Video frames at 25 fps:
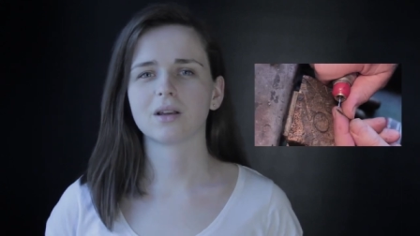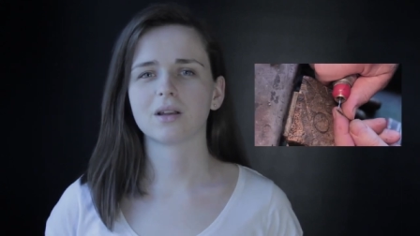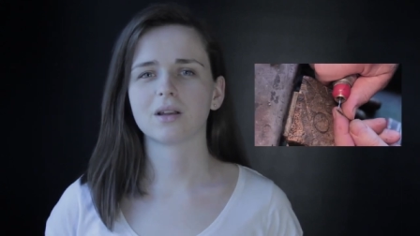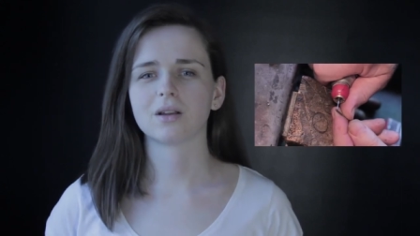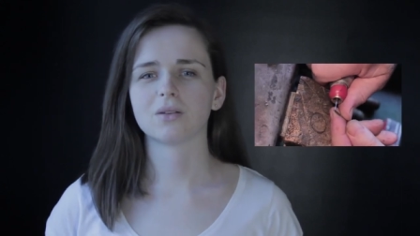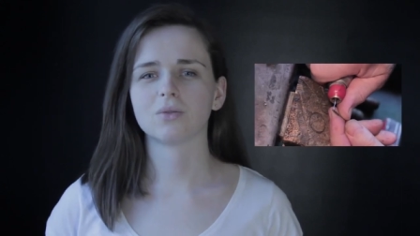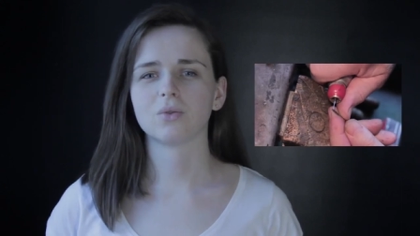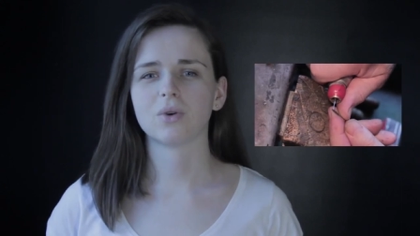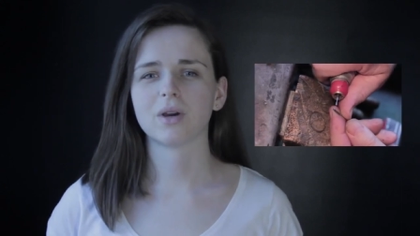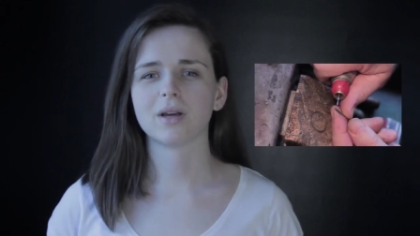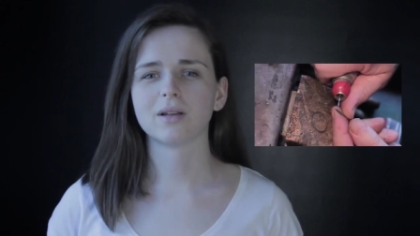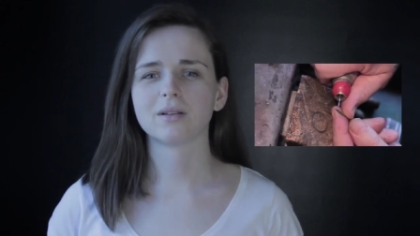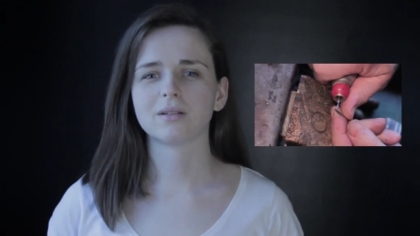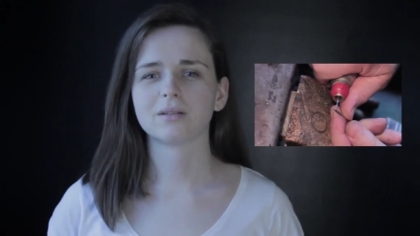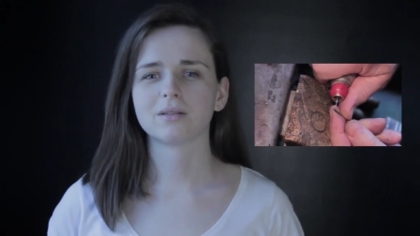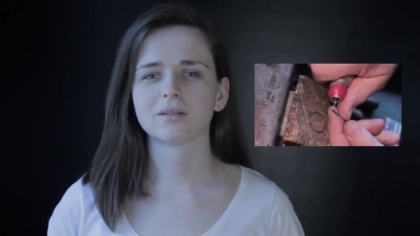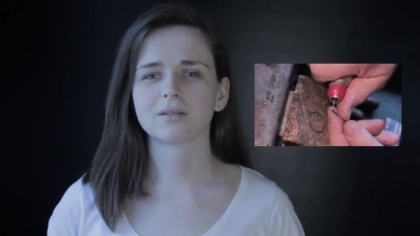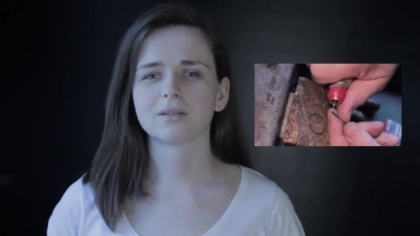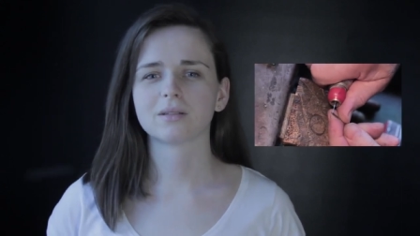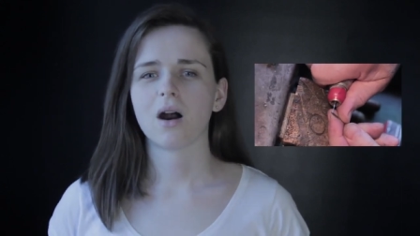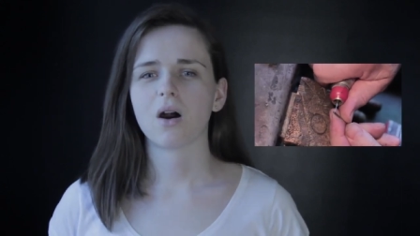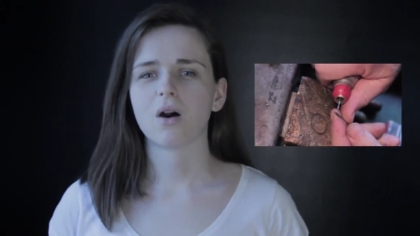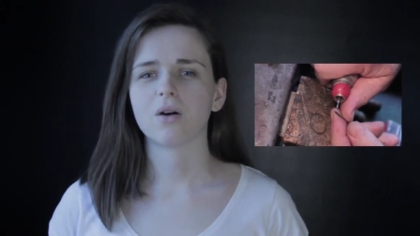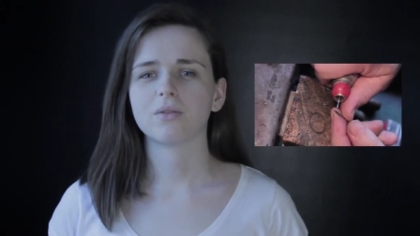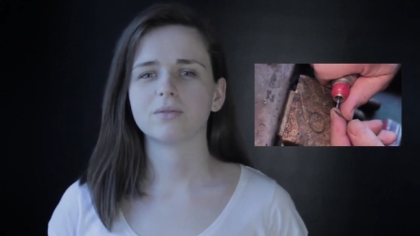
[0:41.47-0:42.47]

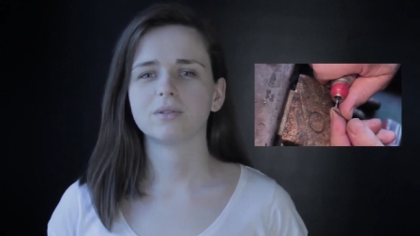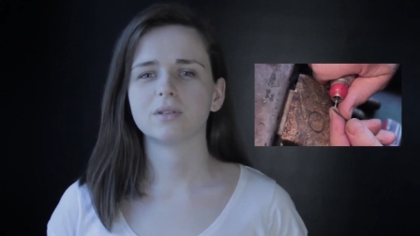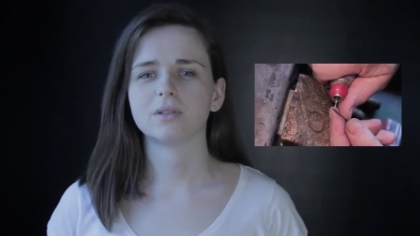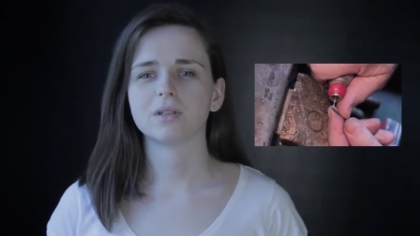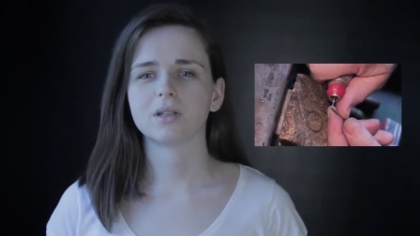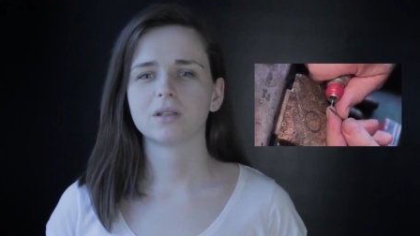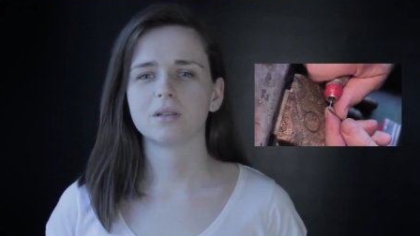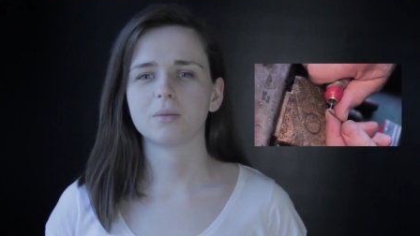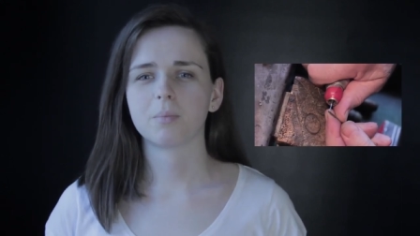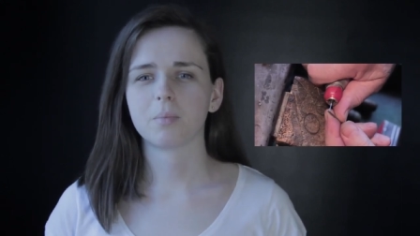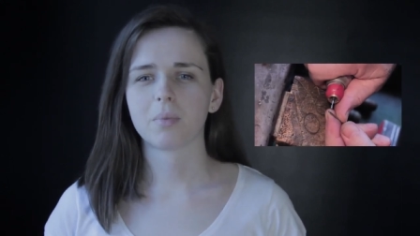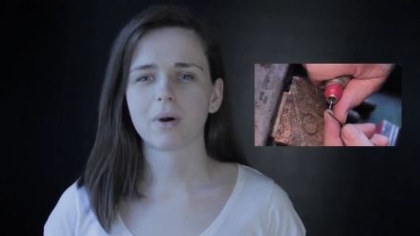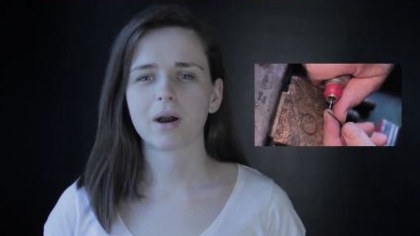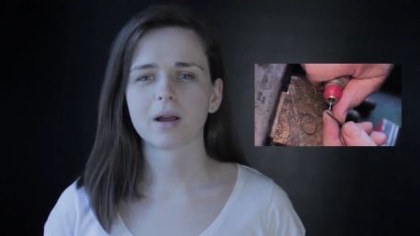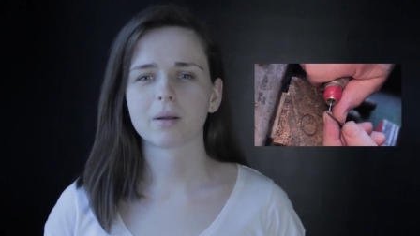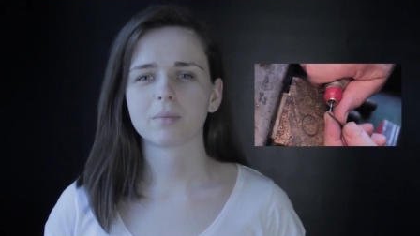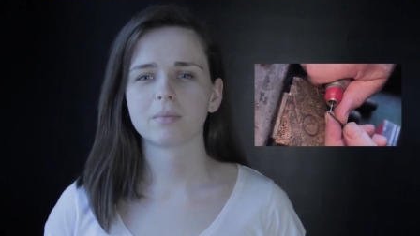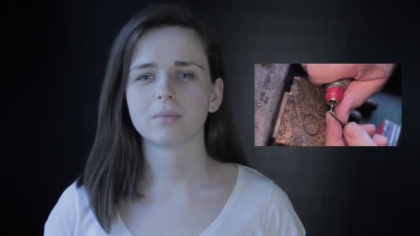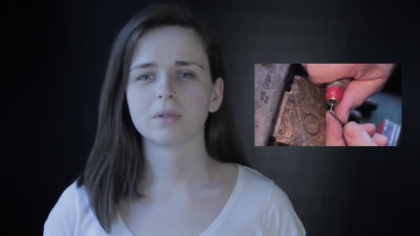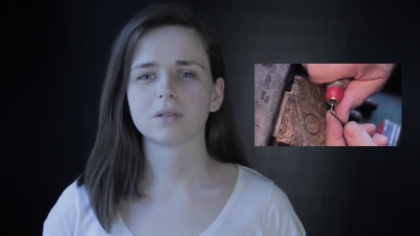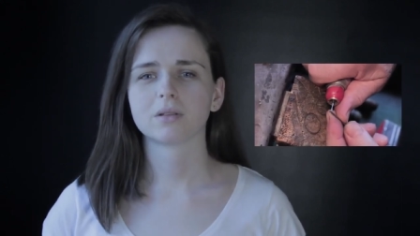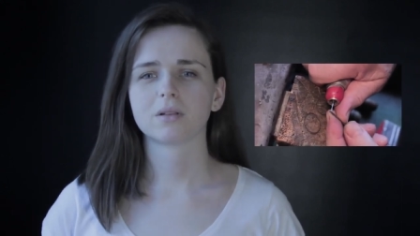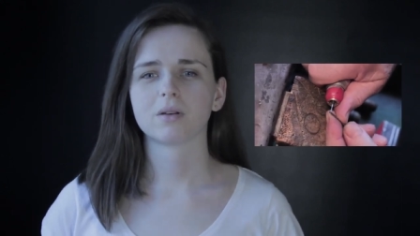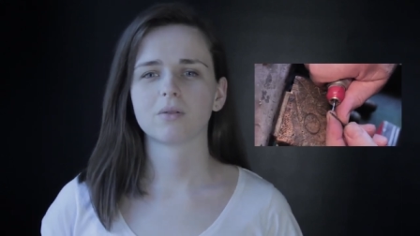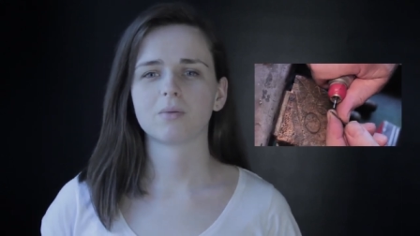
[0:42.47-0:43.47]
graduates of the
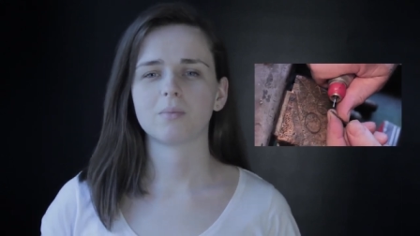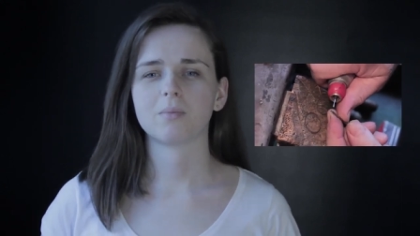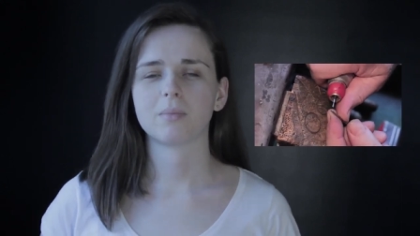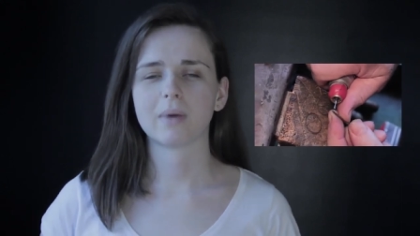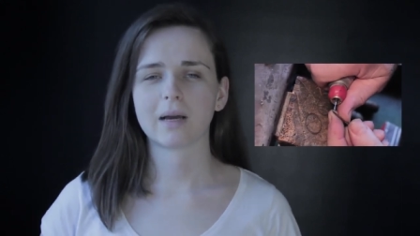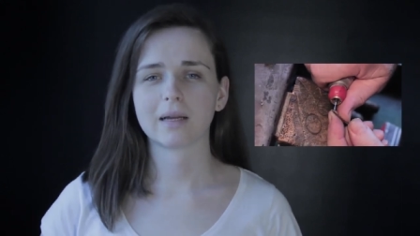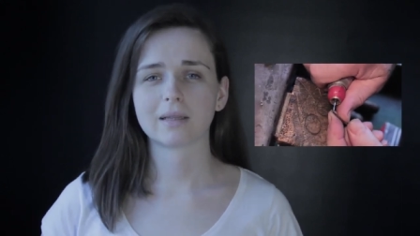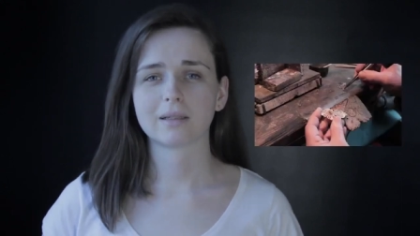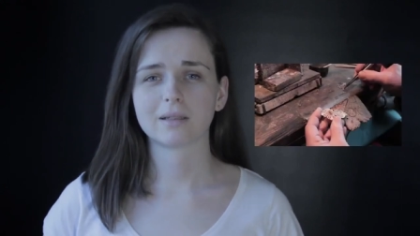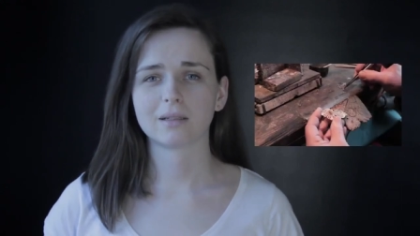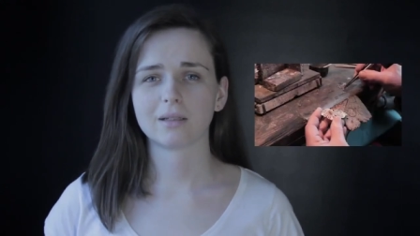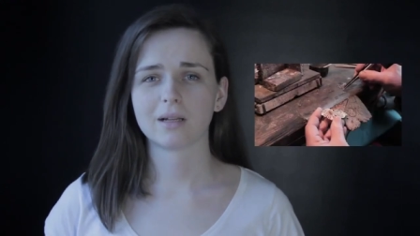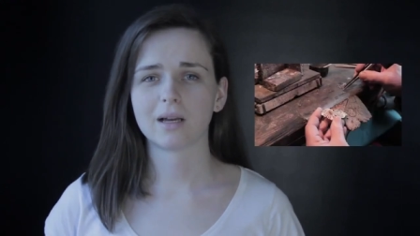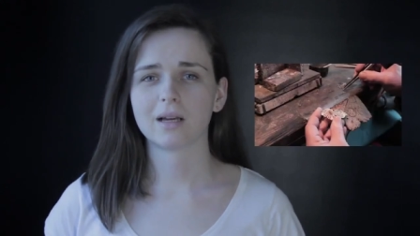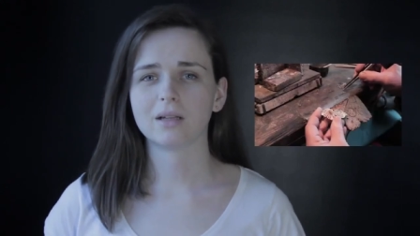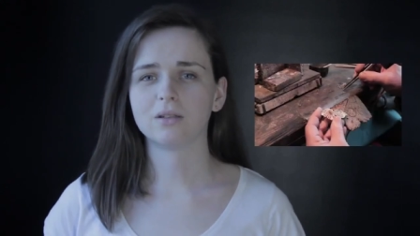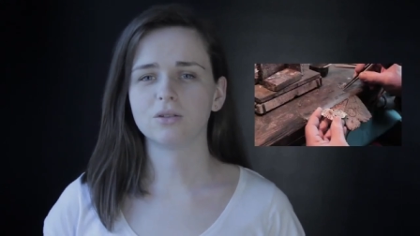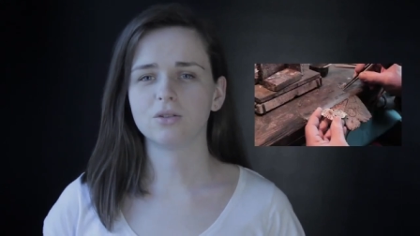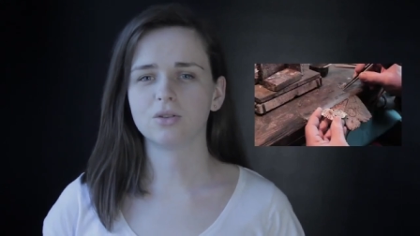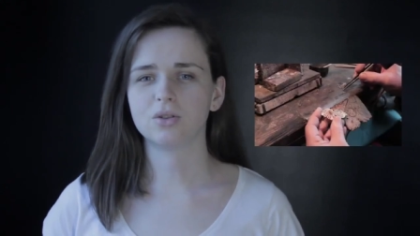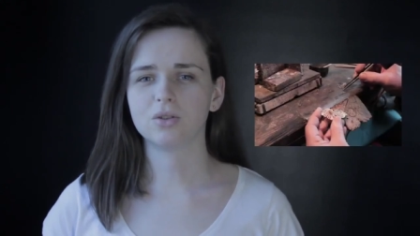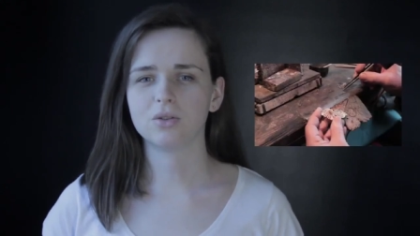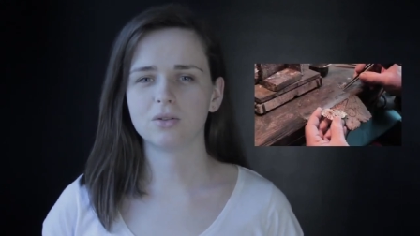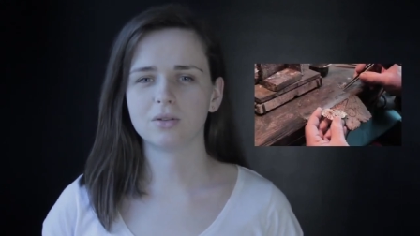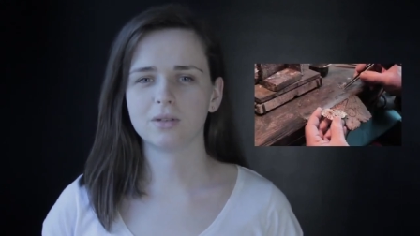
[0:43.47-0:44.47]
Department of Metal
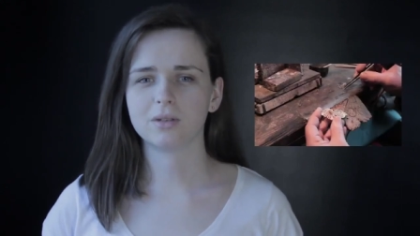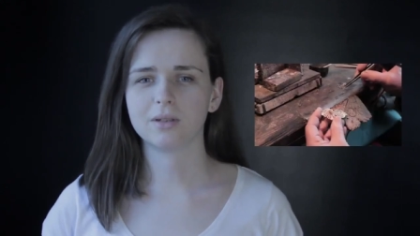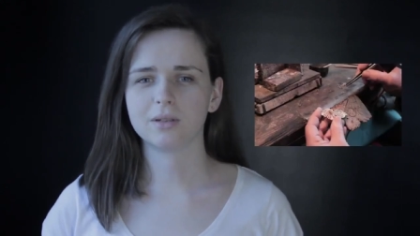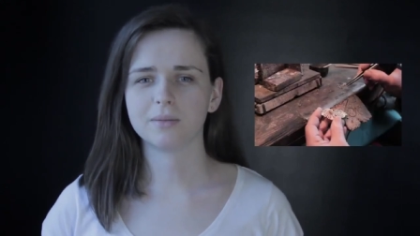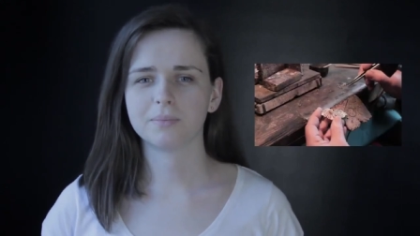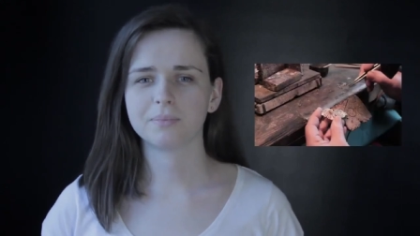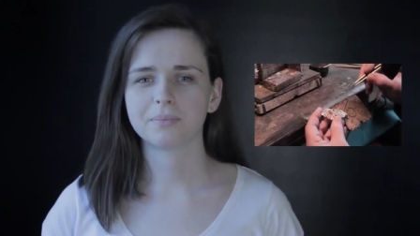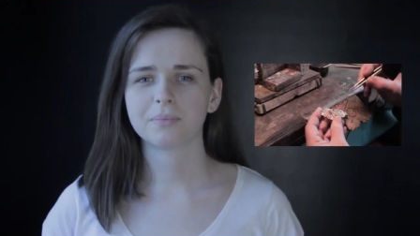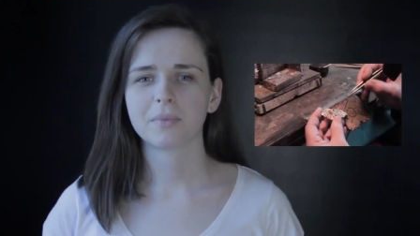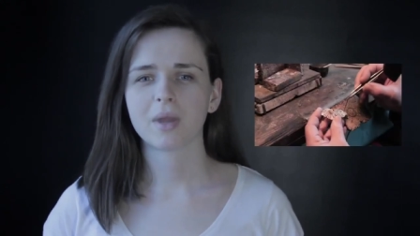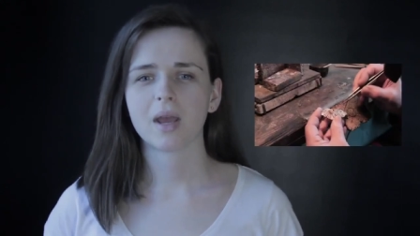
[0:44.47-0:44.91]
and Jewelry,